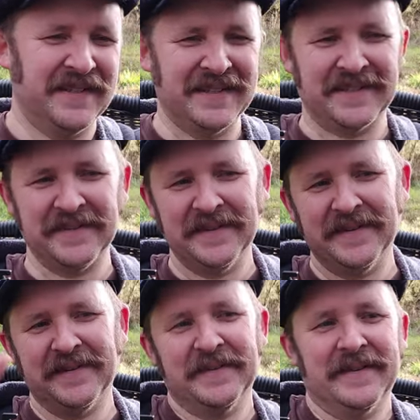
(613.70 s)
Just
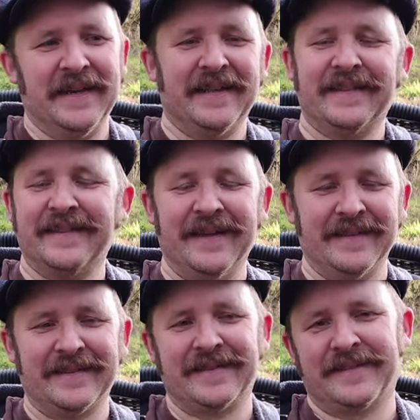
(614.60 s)

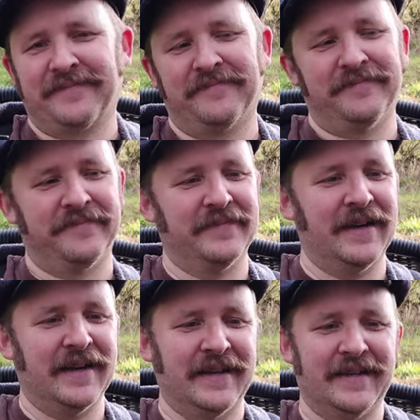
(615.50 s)
that's
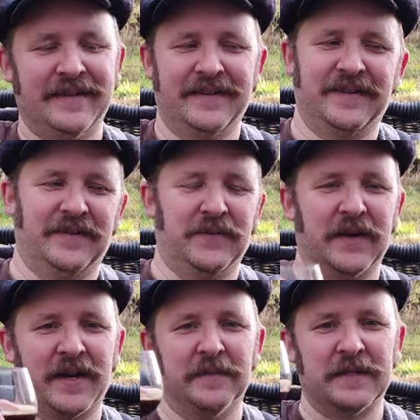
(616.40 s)

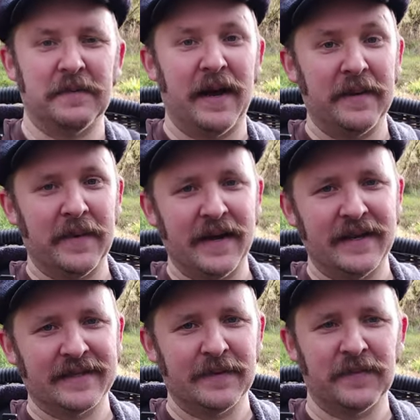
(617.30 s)
what comes to my
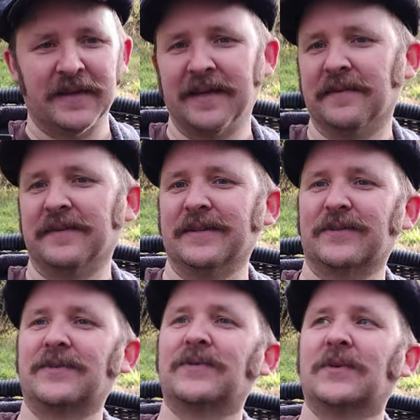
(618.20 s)
mind as I'm thinking of
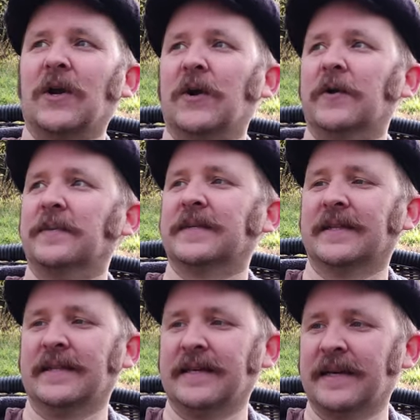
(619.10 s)
these terms
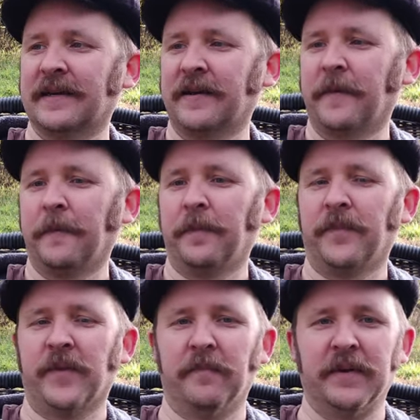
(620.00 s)
and the
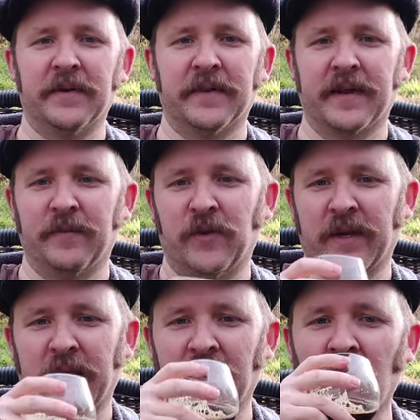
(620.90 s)
beer that I'm
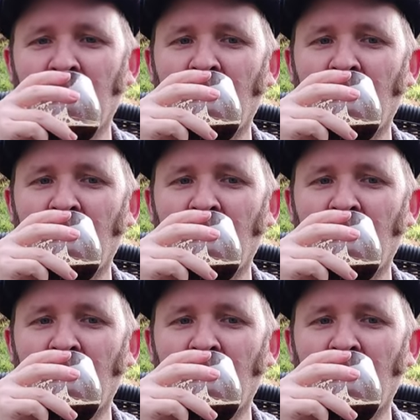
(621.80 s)
drinking.